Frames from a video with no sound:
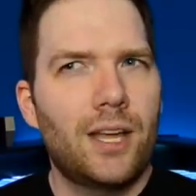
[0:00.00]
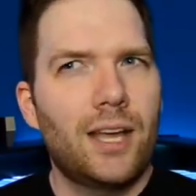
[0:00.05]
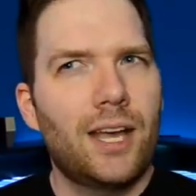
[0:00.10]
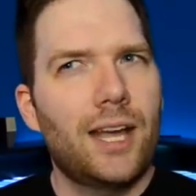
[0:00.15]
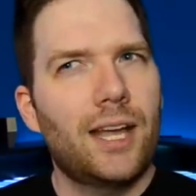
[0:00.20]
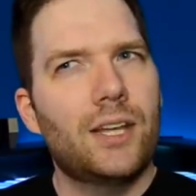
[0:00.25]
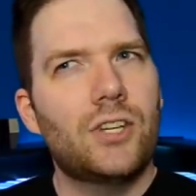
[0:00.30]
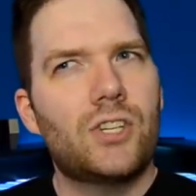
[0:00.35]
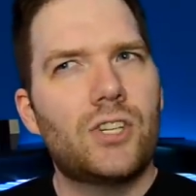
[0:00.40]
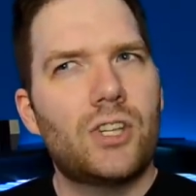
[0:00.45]

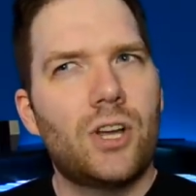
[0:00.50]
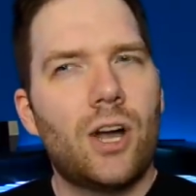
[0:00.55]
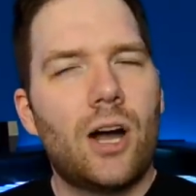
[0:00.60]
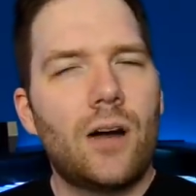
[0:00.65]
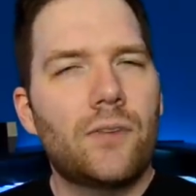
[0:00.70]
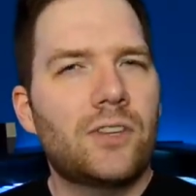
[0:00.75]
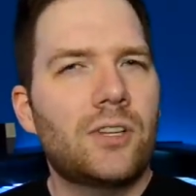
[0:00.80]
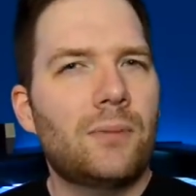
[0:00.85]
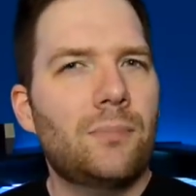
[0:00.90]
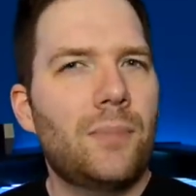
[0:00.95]
and she
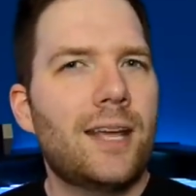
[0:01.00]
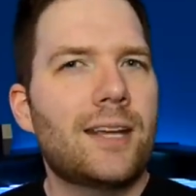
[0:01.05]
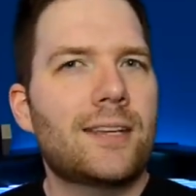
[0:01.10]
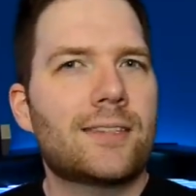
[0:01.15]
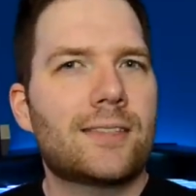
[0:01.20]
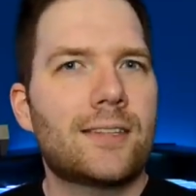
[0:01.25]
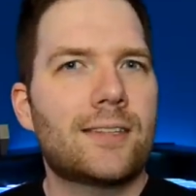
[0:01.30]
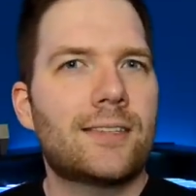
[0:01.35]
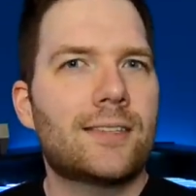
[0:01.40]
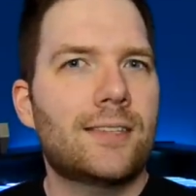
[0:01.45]
often makes
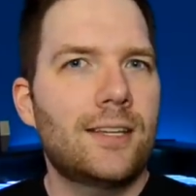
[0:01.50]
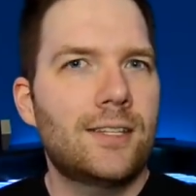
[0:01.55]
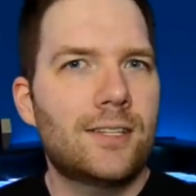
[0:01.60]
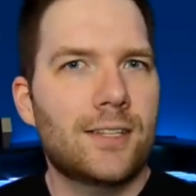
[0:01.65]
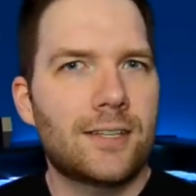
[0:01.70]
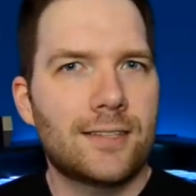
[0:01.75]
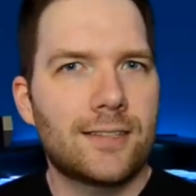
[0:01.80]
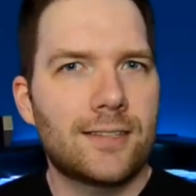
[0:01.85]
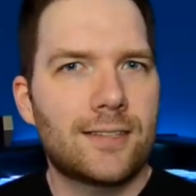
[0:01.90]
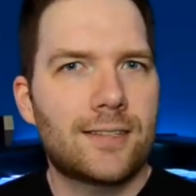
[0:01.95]

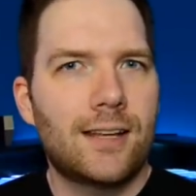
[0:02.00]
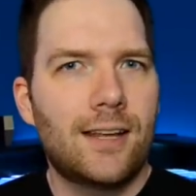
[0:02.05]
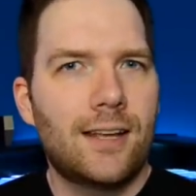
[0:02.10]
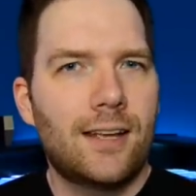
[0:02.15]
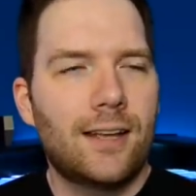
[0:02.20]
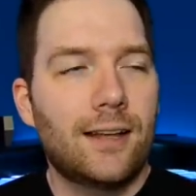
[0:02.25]
decisions